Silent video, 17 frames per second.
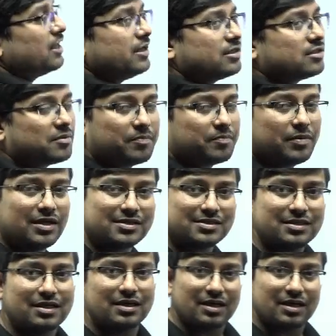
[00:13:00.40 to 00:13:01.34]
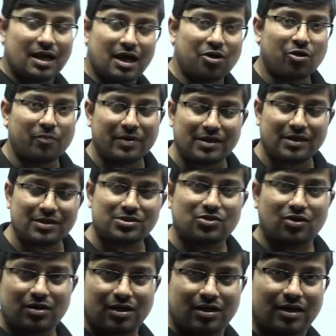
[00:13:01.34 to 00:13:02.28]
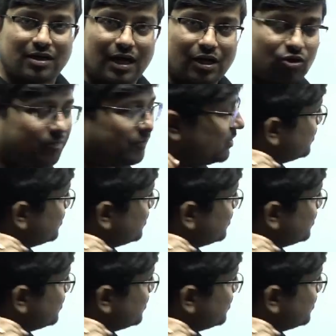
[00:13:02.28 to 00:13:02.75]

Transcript: any other place. I hope it is sorted. I hope